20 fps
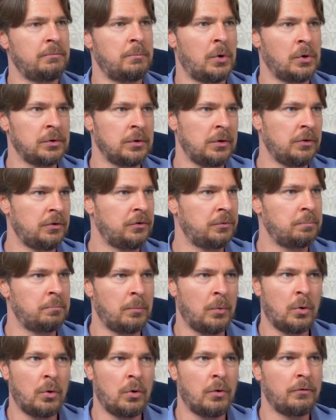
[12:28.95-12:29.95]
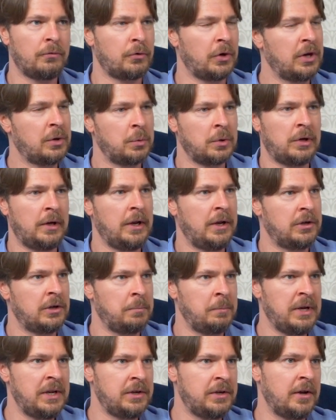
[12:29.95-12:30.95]
models more frequently in the
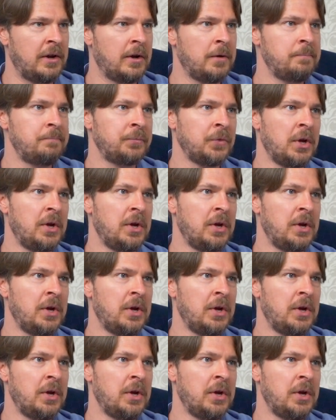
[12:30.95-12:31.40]
media.